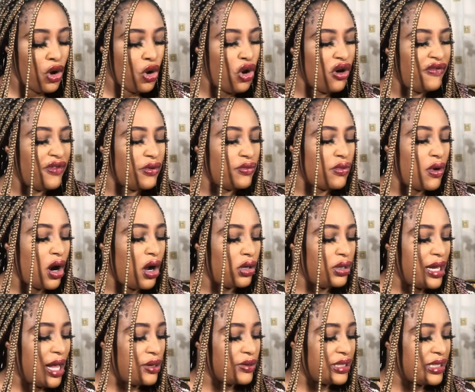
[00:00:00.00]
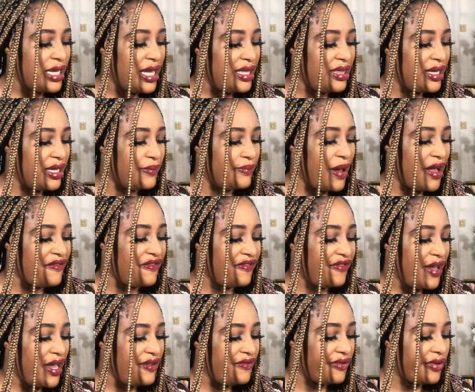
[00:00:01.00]
Overall, I'll say that my
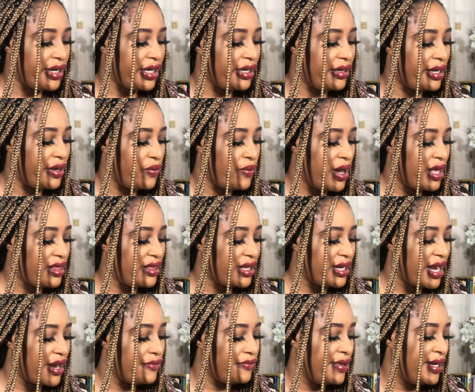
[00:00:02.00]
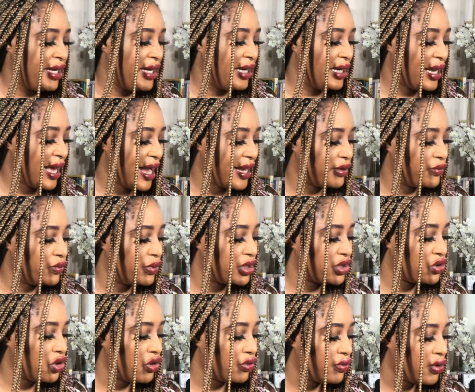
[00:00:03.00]
favorite, the one that I really liked, was
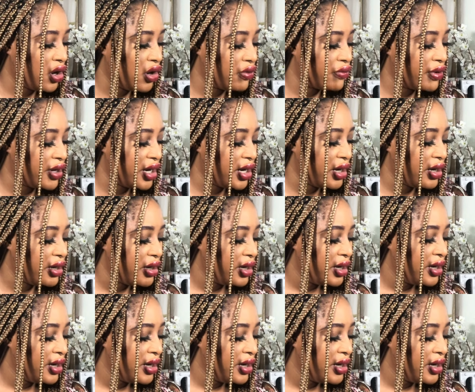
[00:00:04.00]
Aurora.